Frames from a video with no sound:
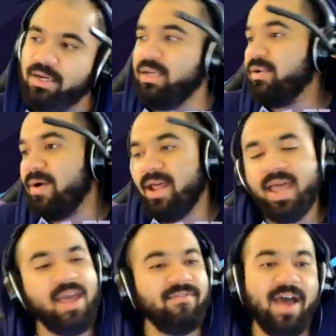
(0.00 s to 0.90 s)
You know what?
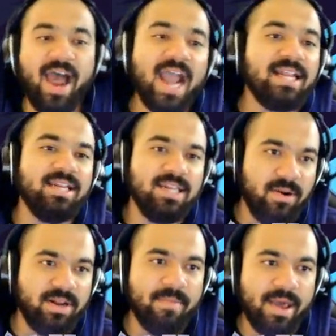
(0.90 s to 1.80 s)
If I didn't
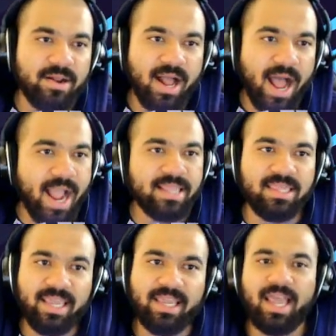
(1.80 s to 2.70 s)
know any better, I
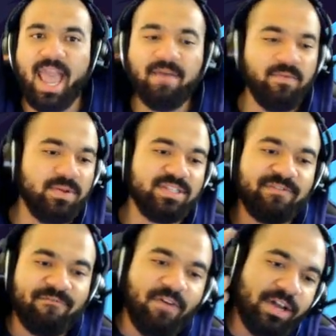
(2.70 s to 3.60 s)
think everyone in this
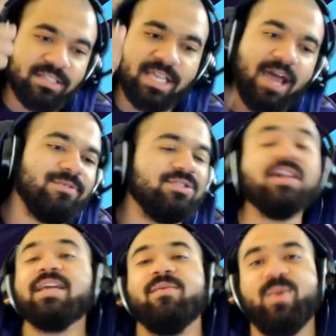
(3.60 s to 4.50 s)
fucking town was
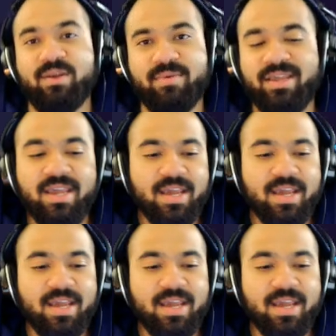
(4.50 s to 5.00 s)
trying to get rid of me.